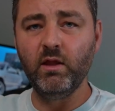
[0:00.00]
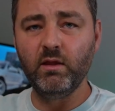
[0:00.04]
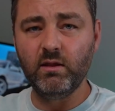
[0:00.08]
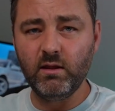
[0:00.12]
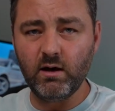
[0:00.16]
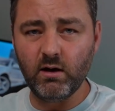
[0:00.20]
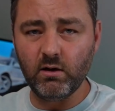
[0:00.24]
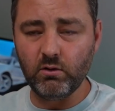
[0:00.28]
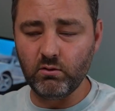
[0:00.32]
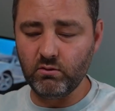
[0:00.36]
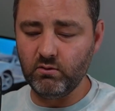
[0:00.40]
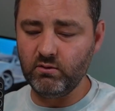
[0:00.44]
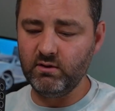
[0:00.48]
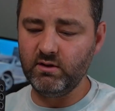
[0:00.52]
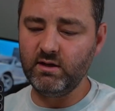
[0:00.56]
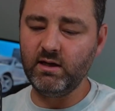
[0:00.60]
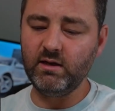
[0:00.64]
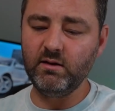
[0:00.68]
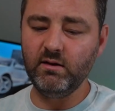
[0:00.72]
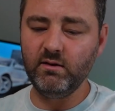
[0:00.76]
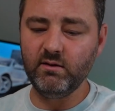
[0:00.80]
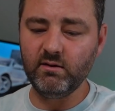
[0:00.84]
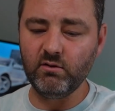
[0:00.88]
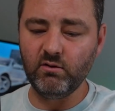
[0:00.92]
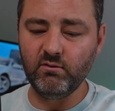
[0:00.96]
Now,
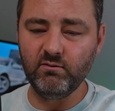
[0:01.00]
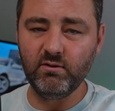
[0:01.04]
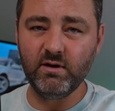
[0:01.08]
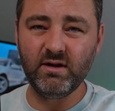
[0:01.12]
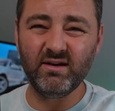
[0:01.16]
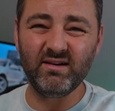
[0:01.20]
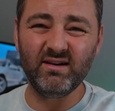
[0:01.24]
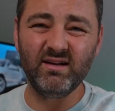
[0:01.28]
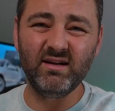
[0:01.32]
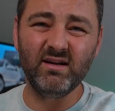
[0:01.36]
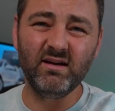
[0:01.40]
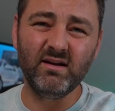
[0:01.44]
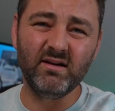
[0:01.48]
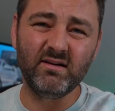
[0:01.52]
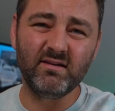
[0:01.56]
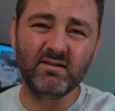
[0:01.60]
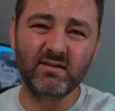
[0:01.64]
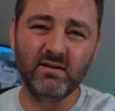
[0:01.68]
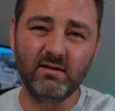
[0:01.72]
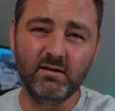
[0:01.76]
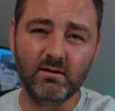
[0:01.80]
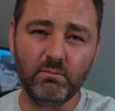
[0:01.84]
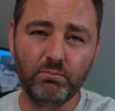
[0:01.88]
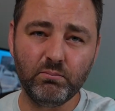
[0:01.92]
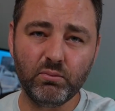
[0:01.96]
that is obviously a
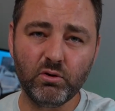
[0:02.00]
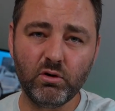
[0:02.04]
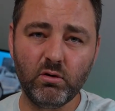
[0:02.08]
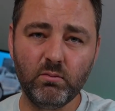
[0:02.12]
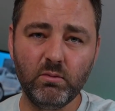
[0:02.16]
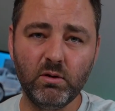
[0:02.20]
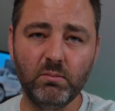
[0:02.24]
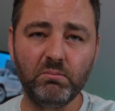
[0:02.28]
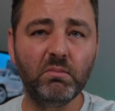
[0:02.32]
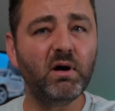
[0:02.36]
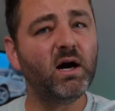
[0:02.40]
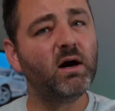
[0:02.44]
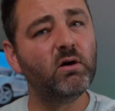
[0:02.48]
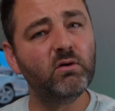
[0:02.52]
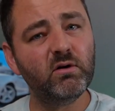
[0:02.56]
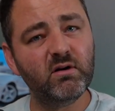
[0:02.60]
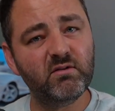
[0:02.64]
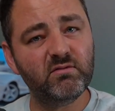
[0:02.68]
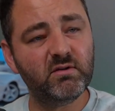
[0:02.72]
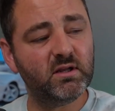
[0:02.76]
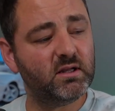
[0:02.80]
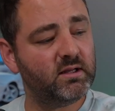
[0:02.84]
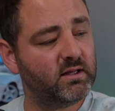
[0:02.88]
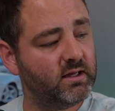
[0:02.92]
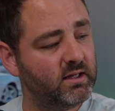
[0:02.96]
silly problem.
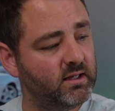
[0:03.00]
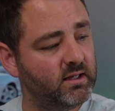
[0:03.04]
However, there